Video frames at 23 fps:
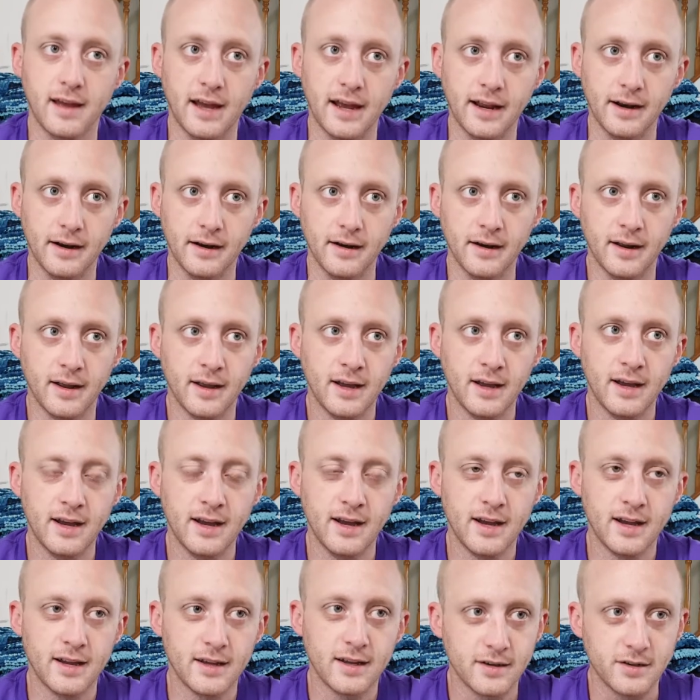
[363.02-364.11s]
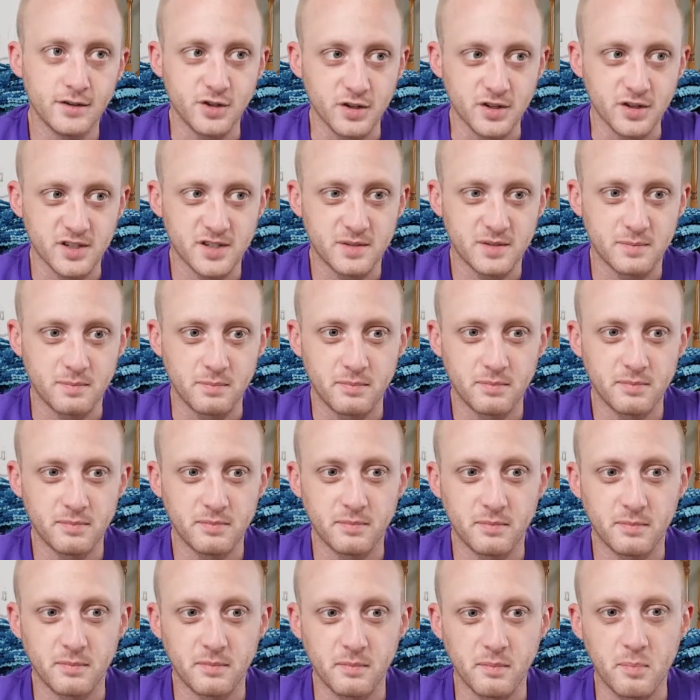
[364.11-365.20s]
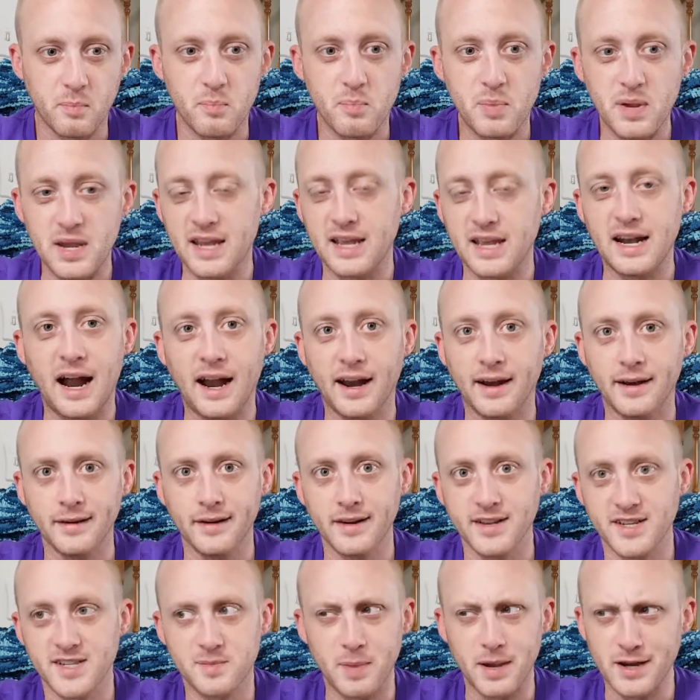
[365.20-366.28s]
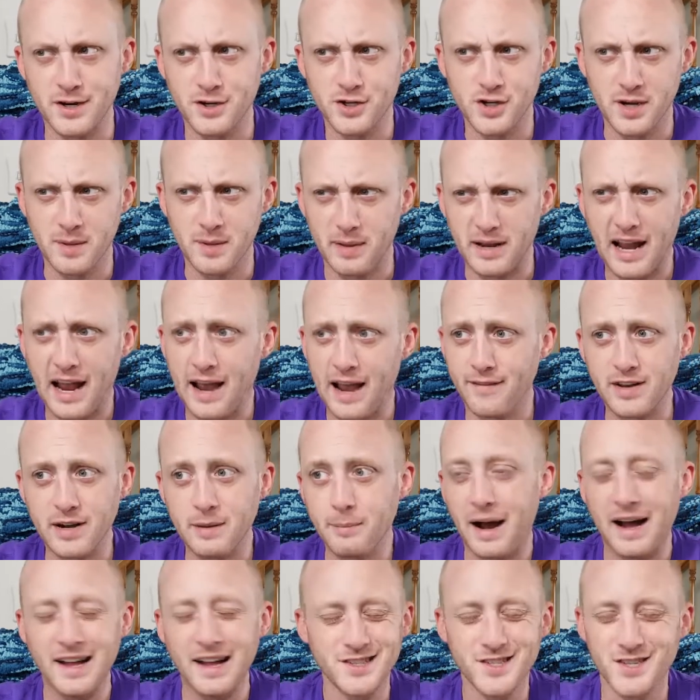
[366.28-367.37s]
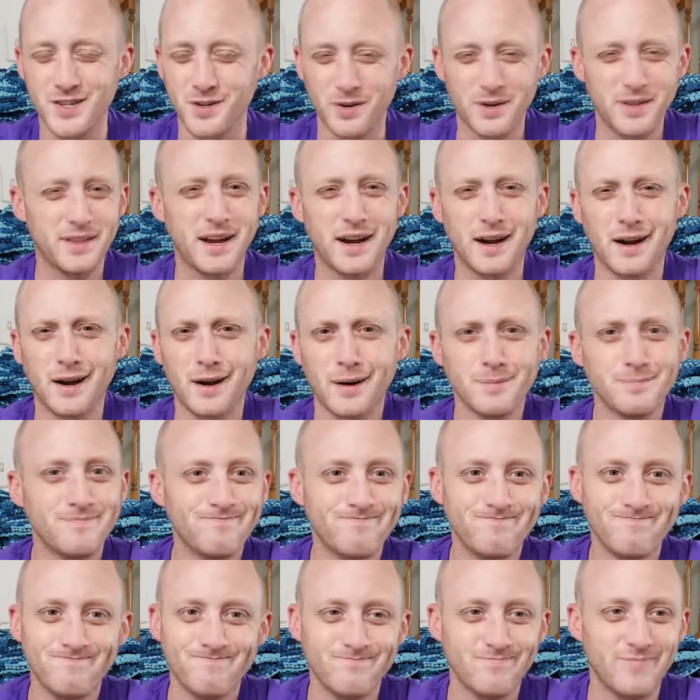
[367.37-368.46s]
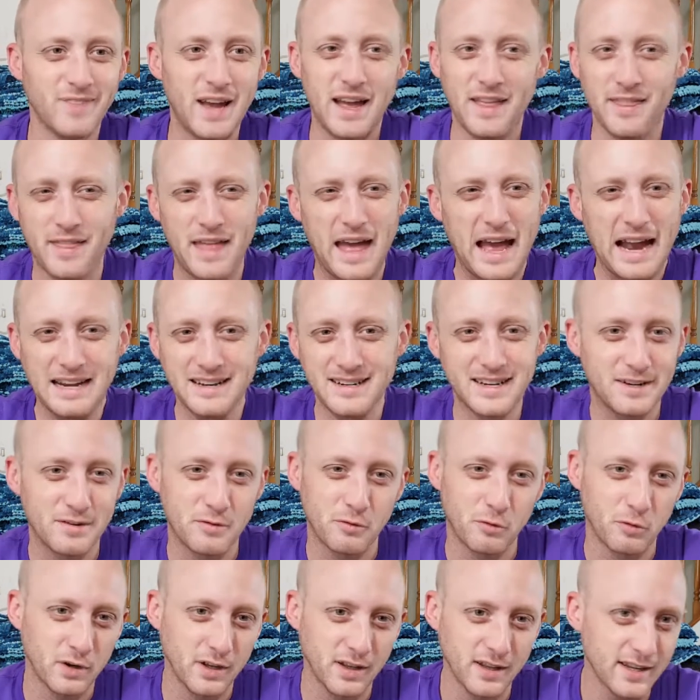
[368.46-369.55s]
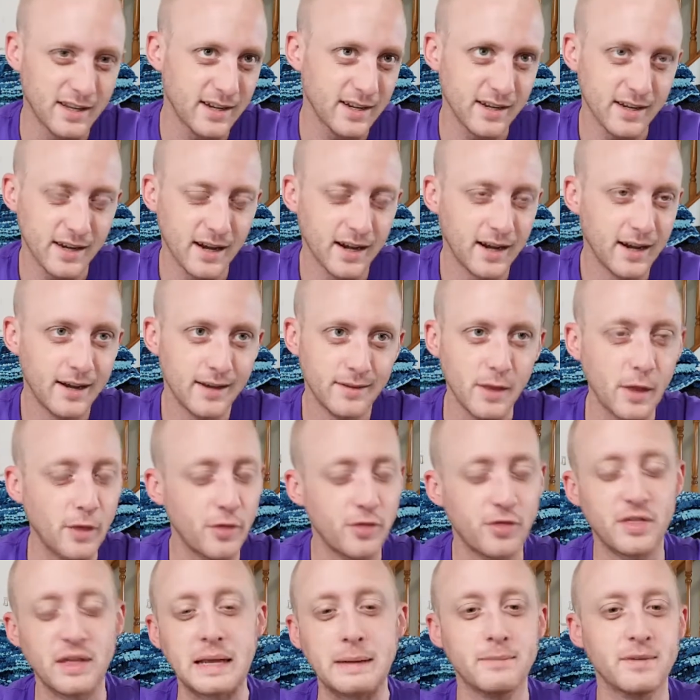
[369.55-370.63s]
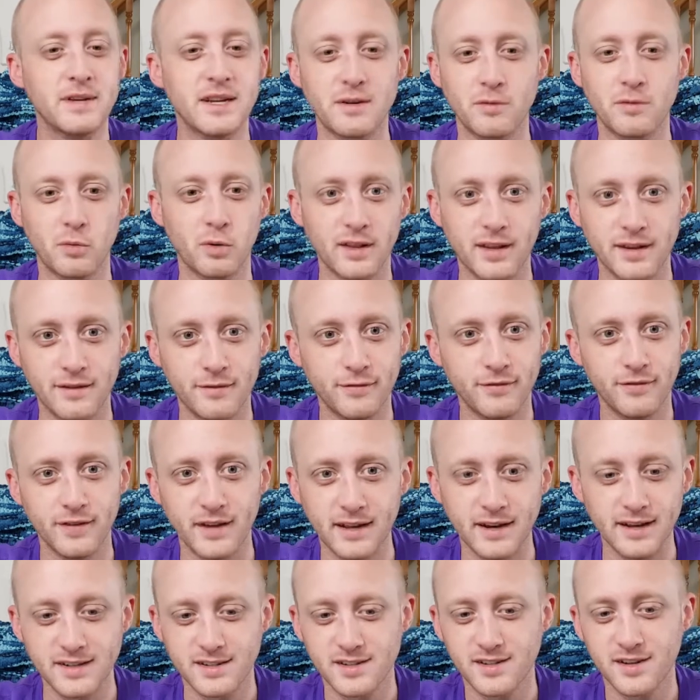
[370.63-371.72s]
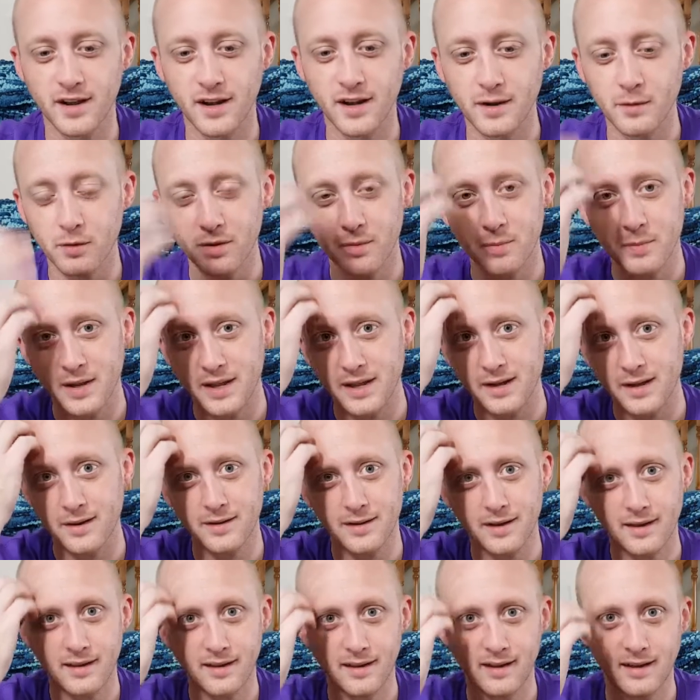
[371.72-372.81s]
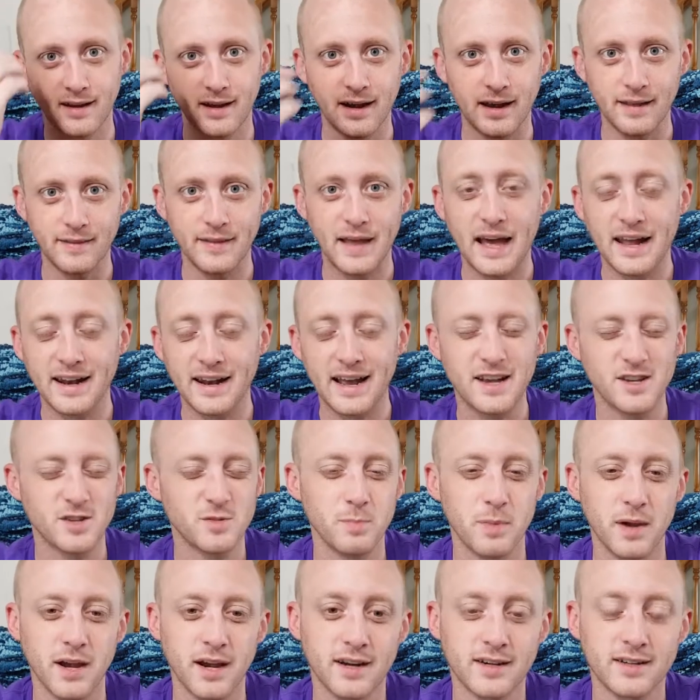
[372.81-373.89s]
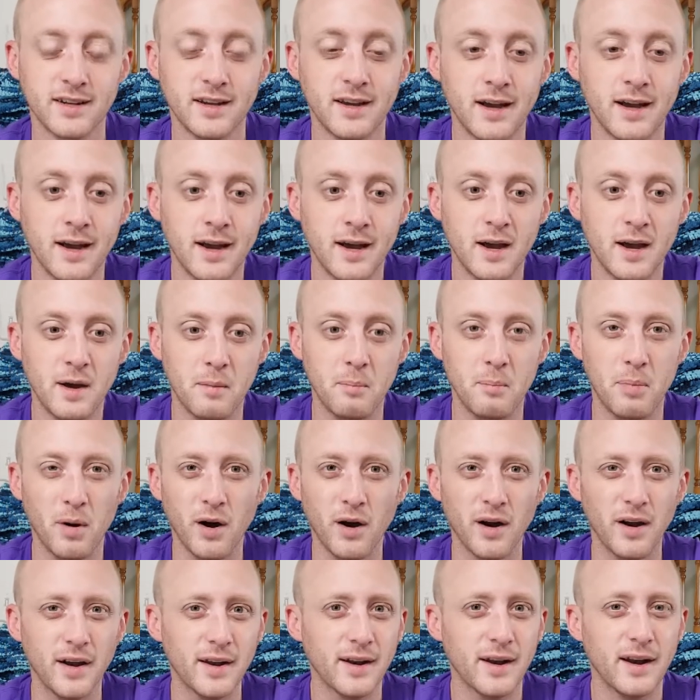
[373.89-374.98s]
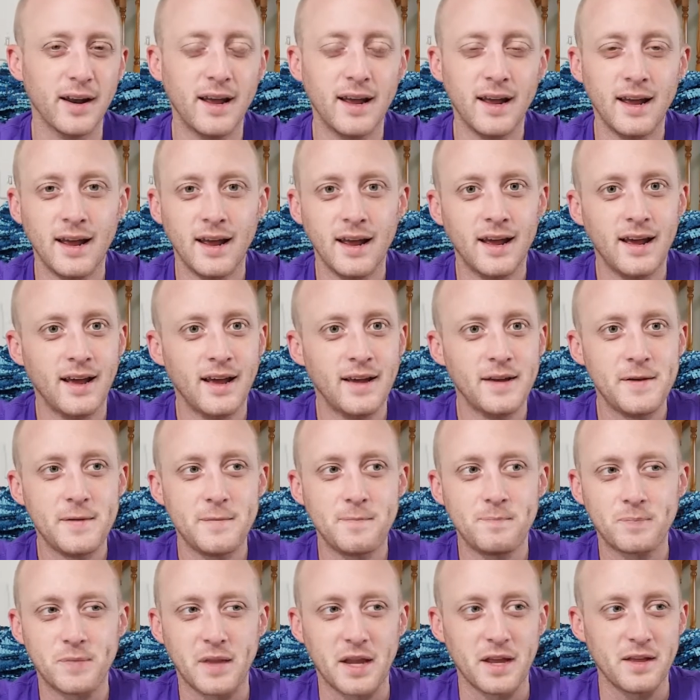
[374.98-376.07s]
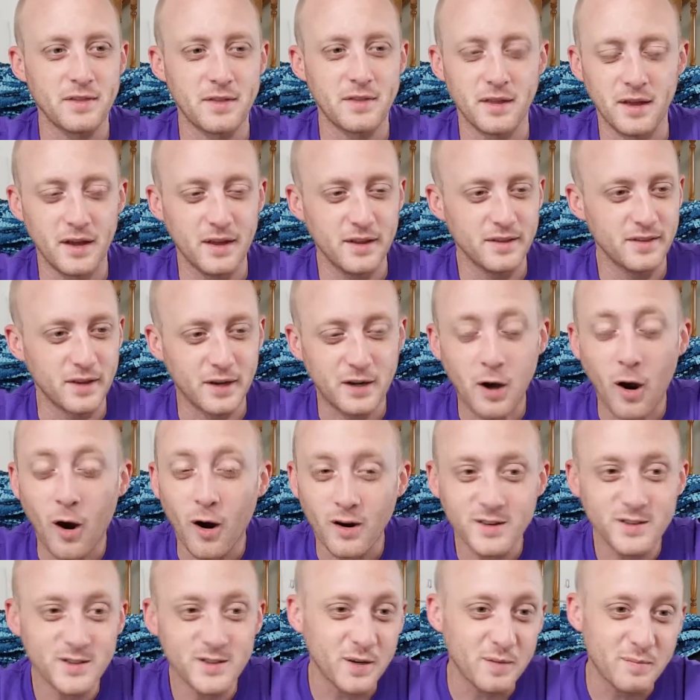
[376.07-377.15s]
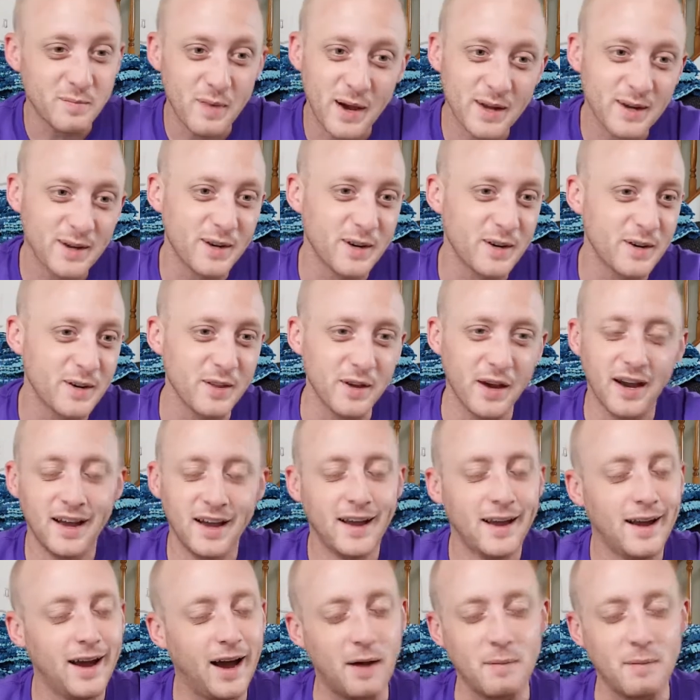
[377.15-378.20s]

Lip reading: than just being on a spaceship and having a monster in there. And that didn't really, the theme didn't really fit as tight with me in that aspect. But the cards are better. The